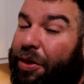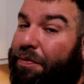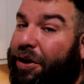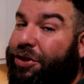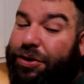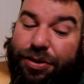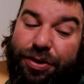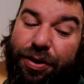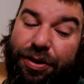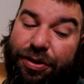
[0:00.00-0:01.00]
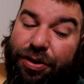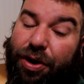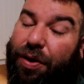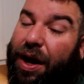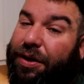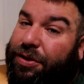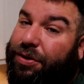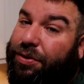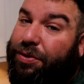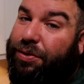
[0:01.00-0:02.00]
mixture is going to go
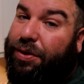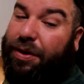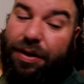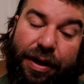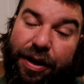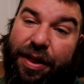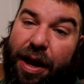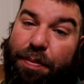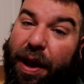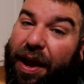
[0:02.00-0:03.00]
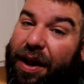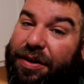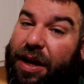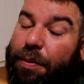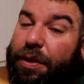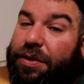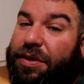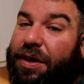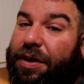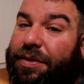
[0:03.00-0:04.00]
into that pan on top of those
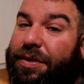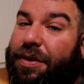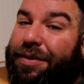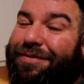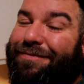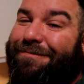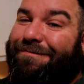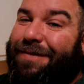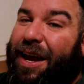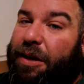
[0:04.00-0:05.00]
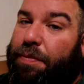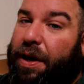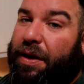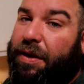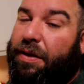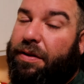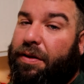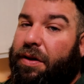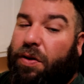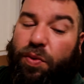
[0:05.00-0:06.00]
onions. Egg bake.
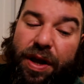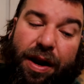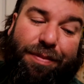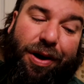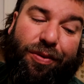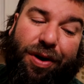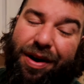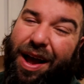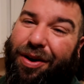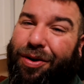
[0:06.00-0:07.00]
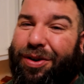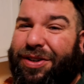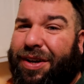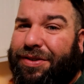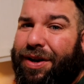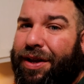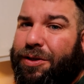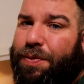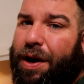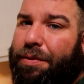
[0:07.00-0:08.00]
We got about, what, I don't know, a dozen
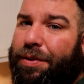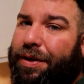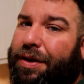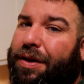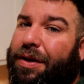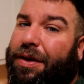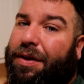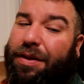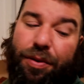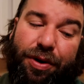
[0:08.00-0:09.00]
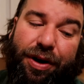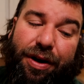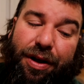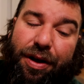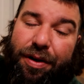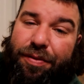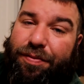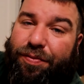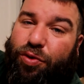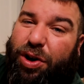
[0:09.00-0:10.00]
eggs probably that we're going to
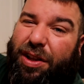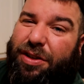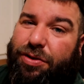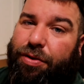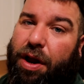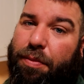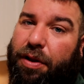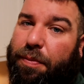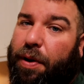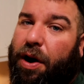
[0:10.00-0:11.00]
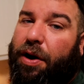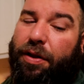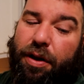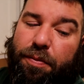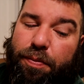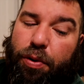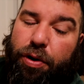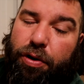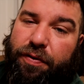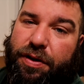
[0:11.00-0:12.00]
really scramble up hard and then pour it over the